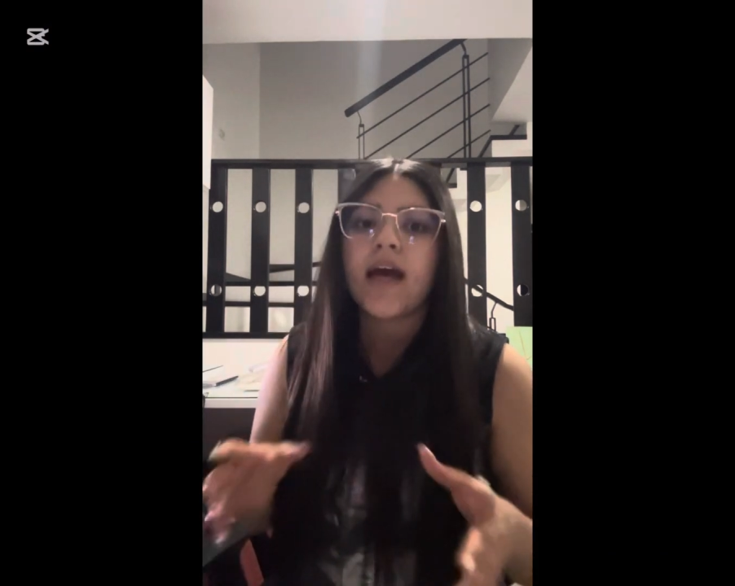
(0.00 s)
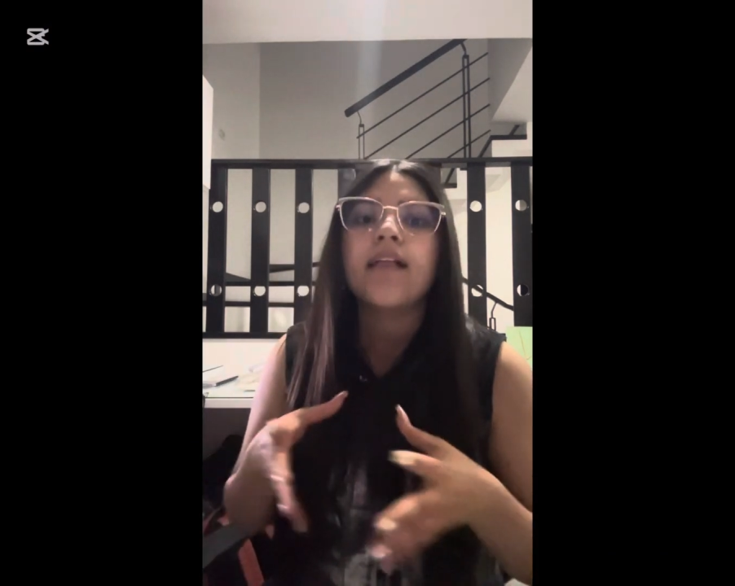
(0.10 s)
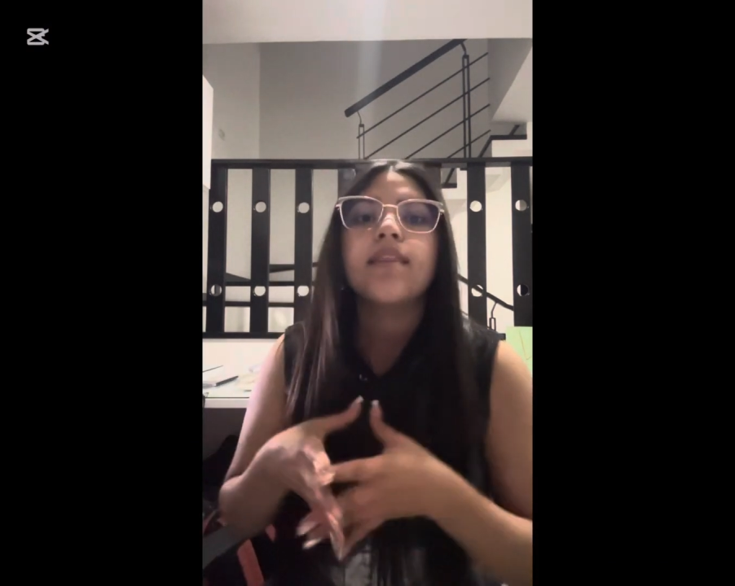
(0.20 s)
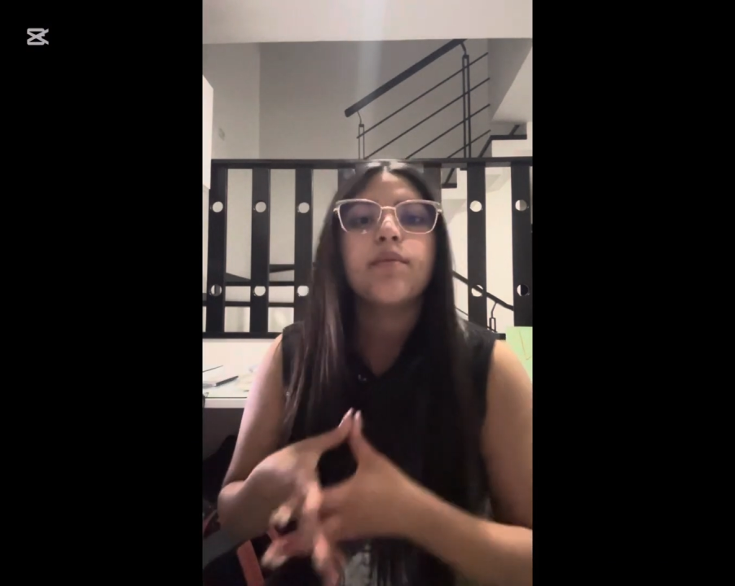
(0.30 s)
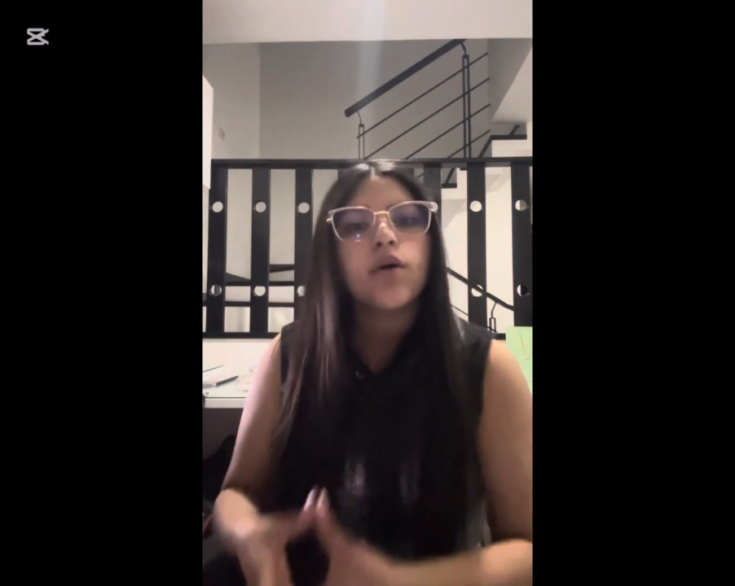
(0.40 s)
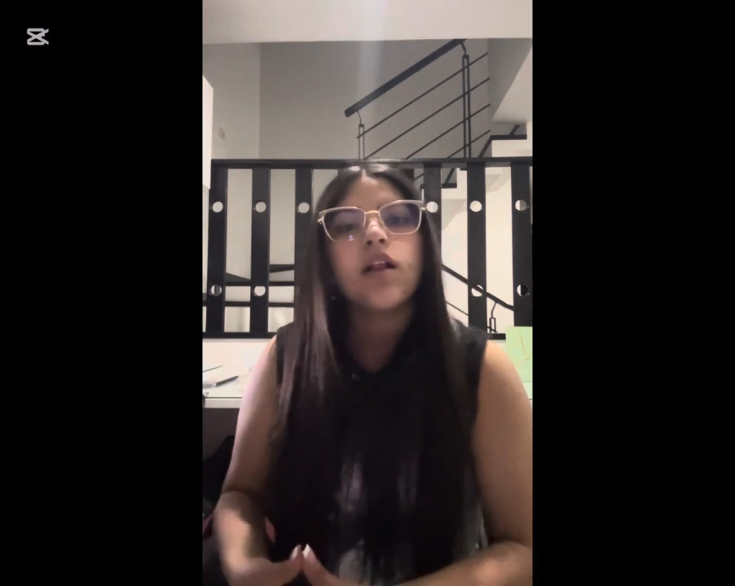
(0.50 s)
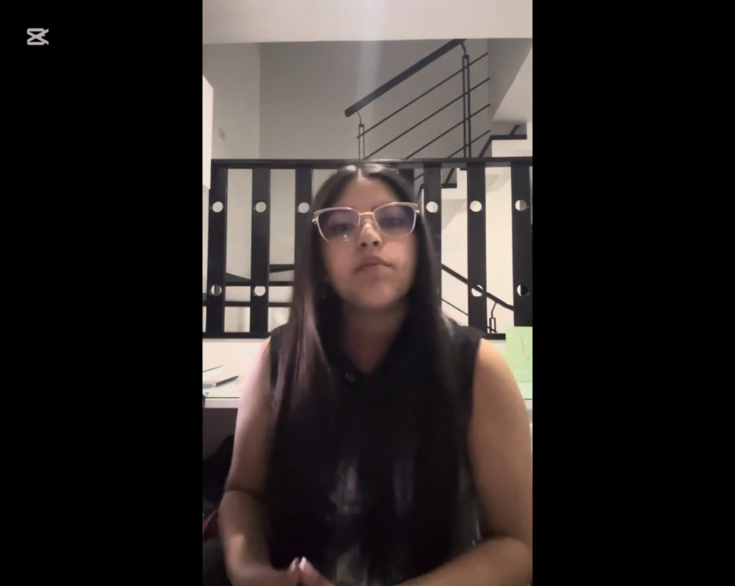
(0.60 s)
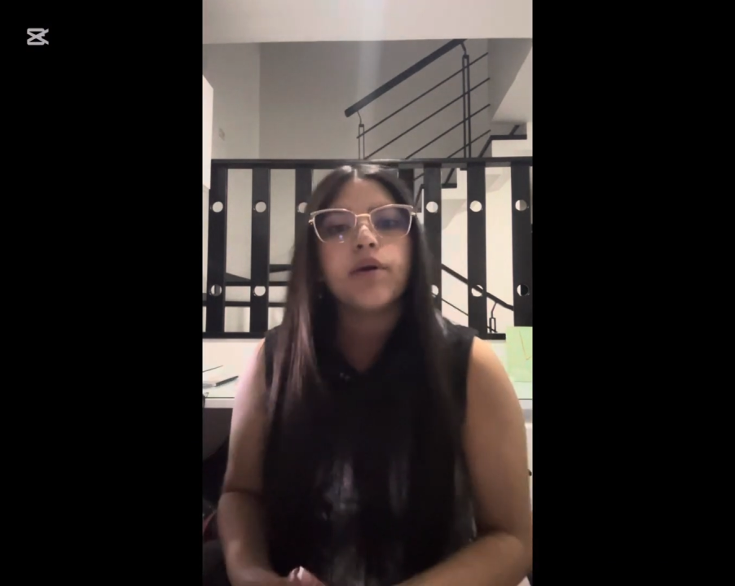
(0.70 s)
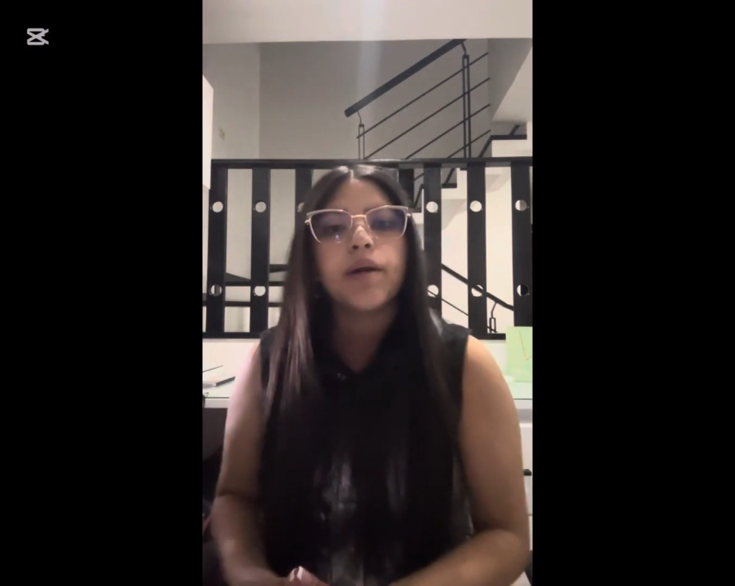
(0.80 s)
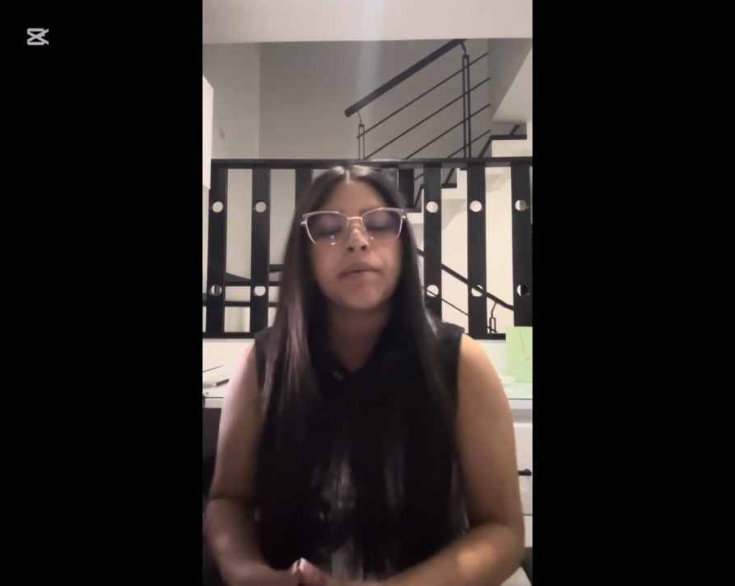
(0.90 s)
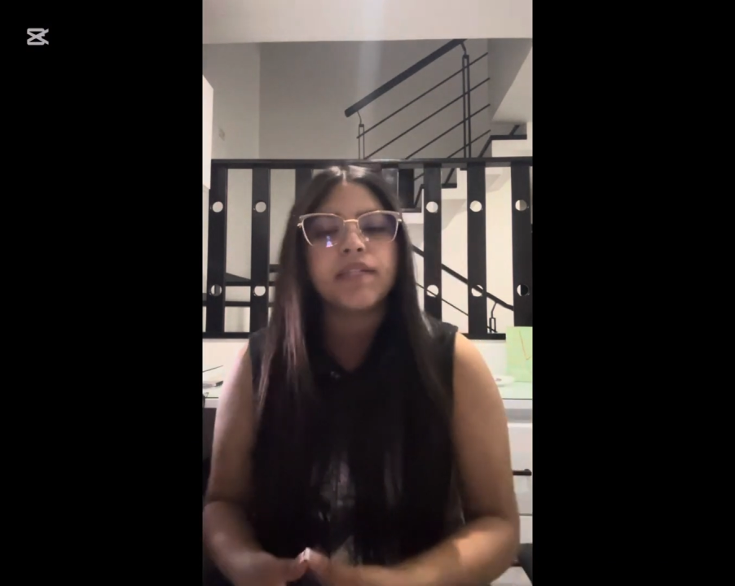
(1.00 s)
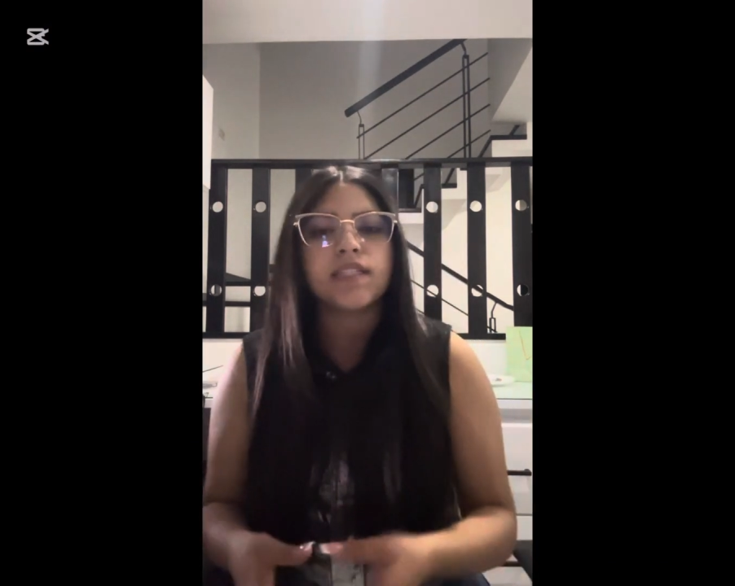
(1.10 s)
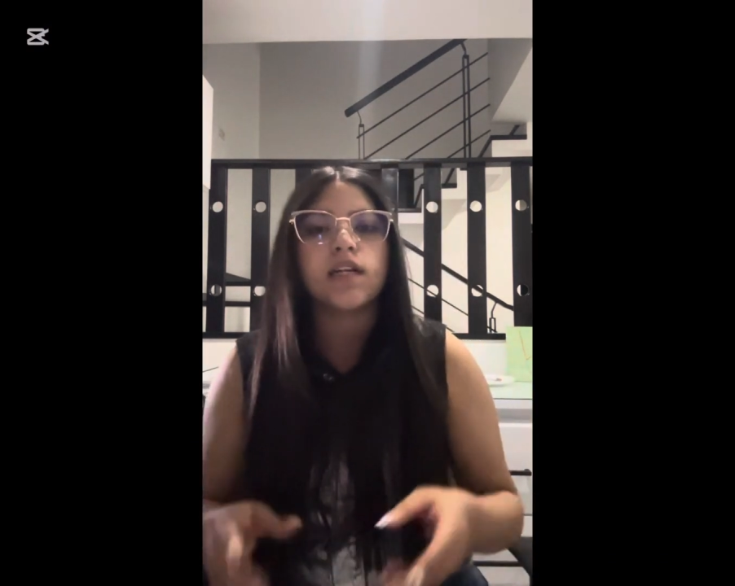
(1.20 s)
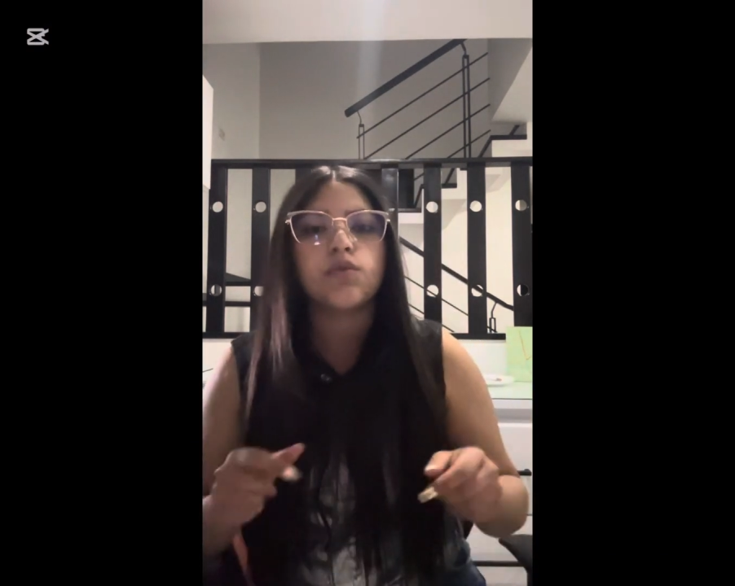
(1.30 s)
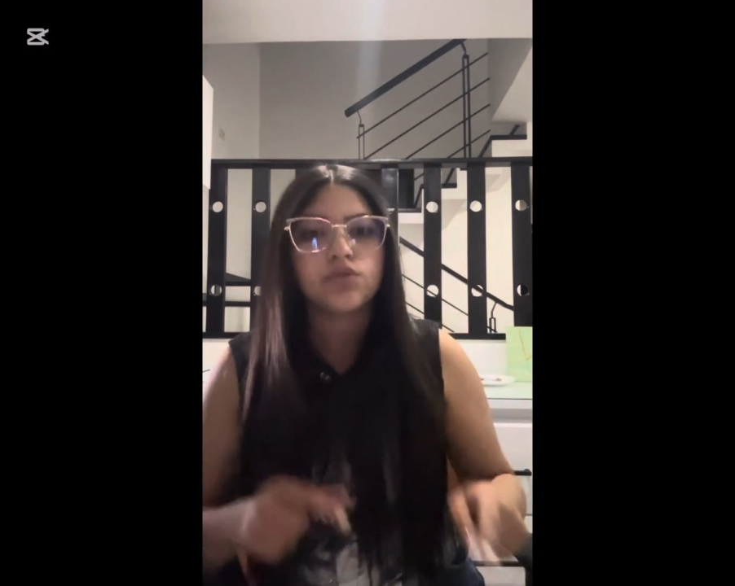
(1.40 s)
The modal verb is
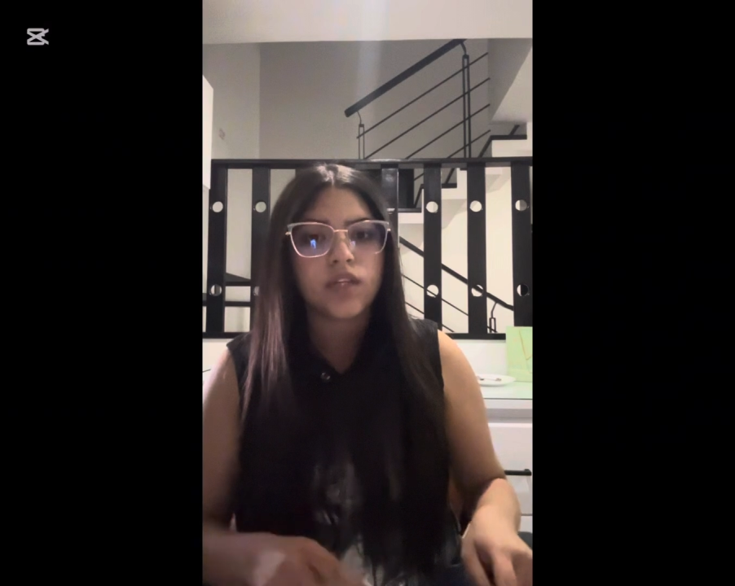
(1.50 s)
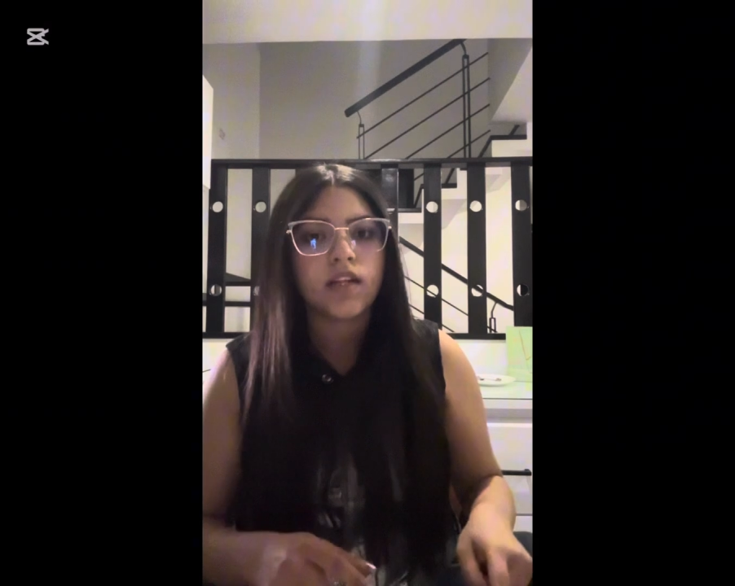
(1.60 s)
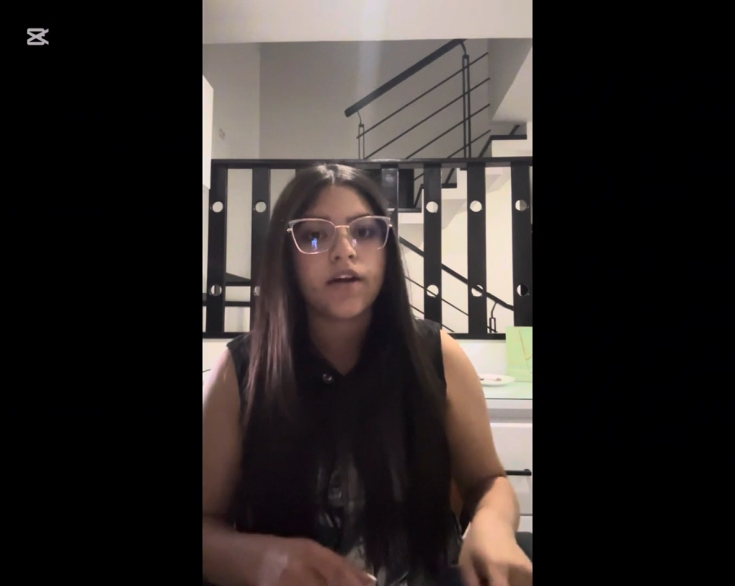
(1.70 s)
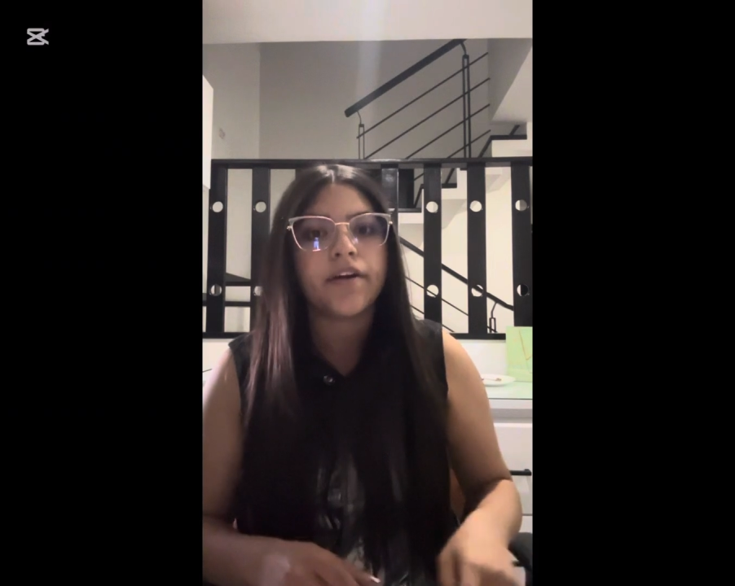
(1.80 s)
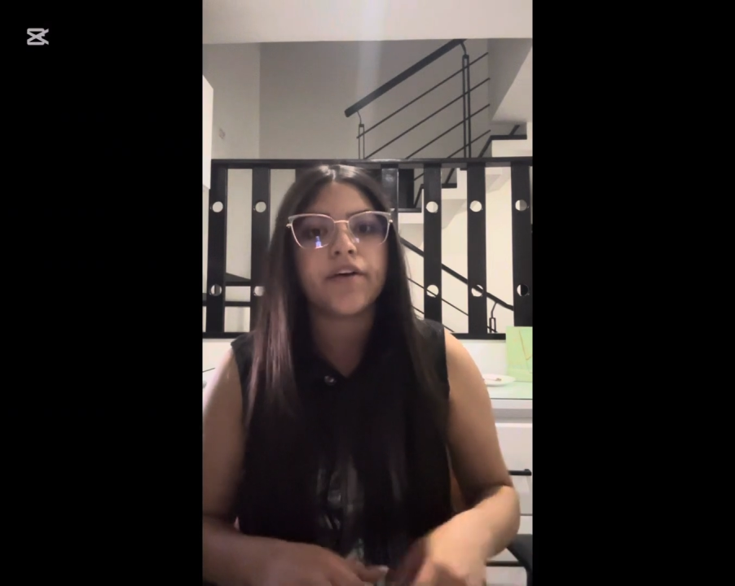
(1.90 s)
an auxiliary